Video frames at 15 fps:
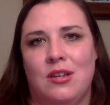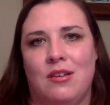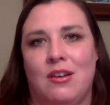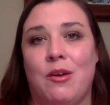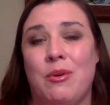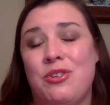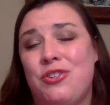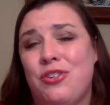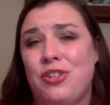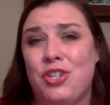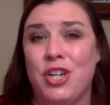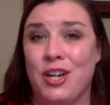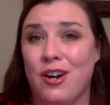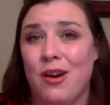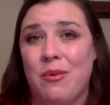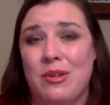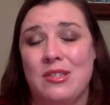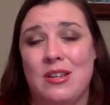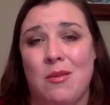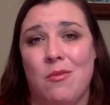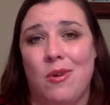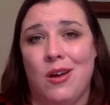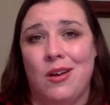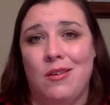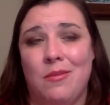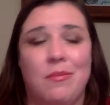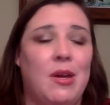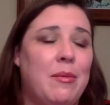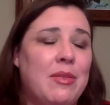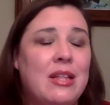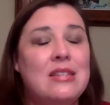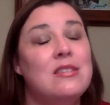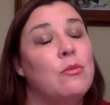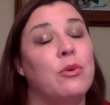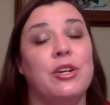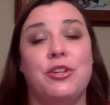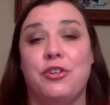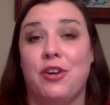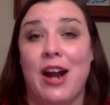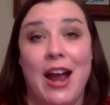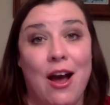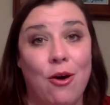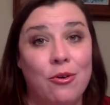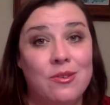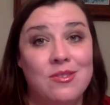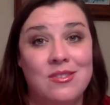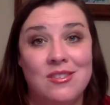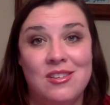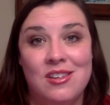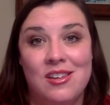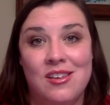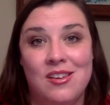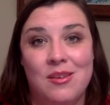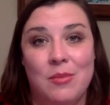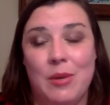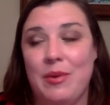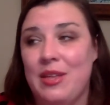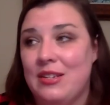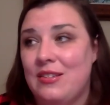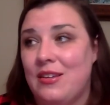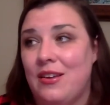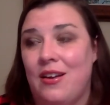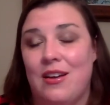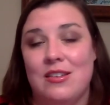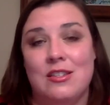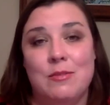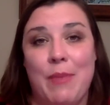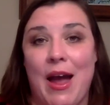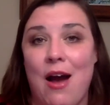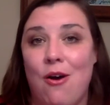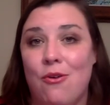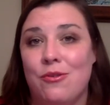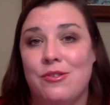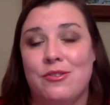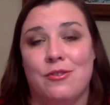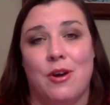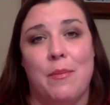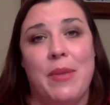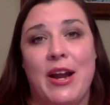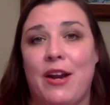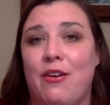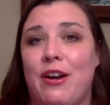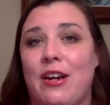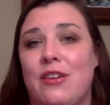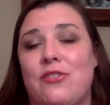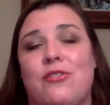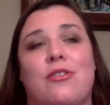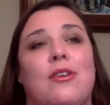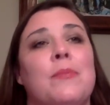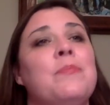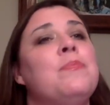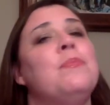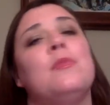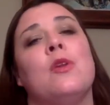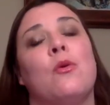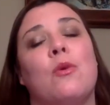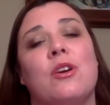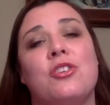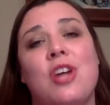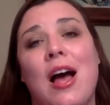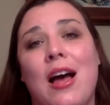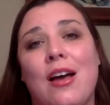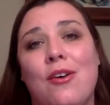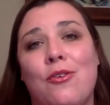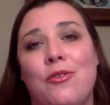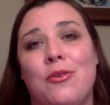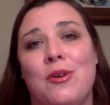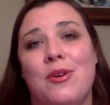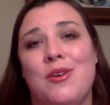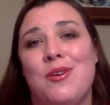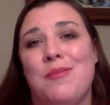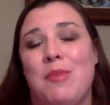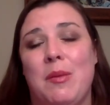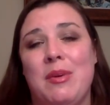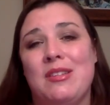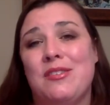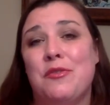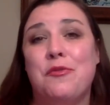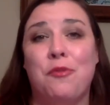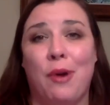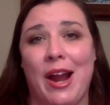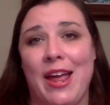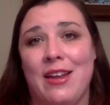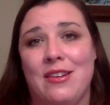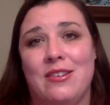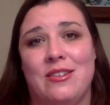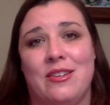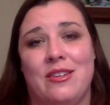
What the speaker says: And I want you to share it with someone. Maybe that's someone in your house. Maybe that's a spouse or a parent or a child. Maybe it's a friend.